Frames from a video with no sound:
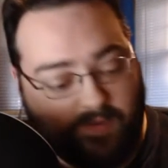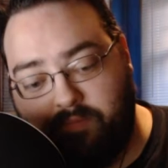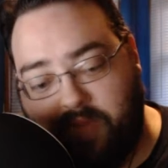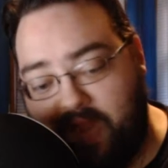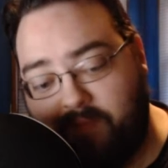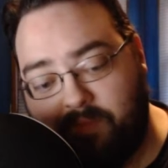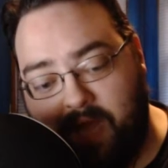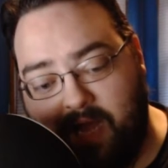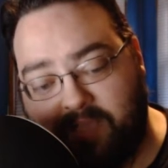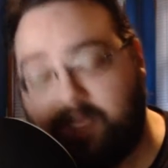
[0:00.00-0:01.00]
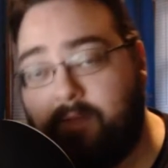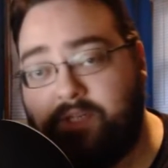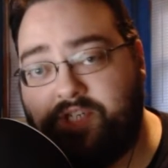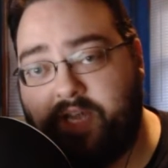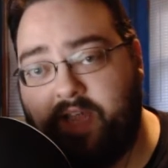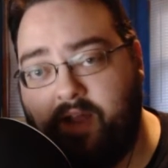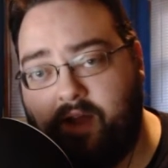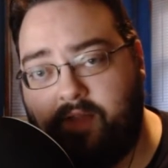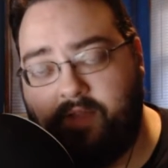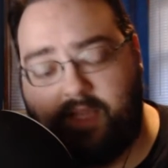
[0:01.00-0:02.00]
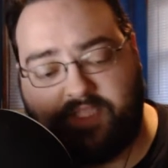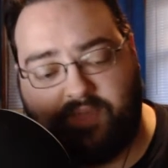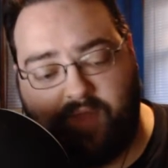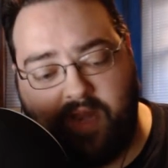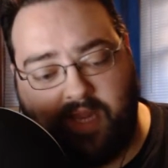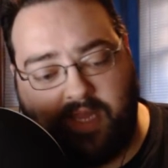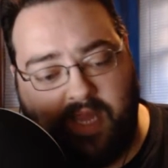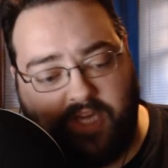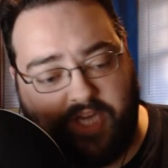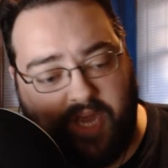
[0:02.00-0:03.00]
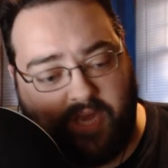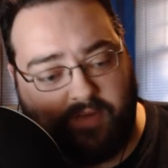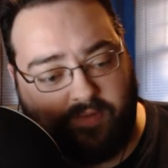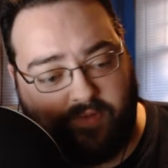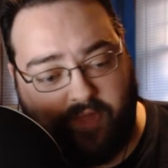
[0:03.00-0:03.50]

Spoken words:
But yeah, double checking on the Serenity keychain,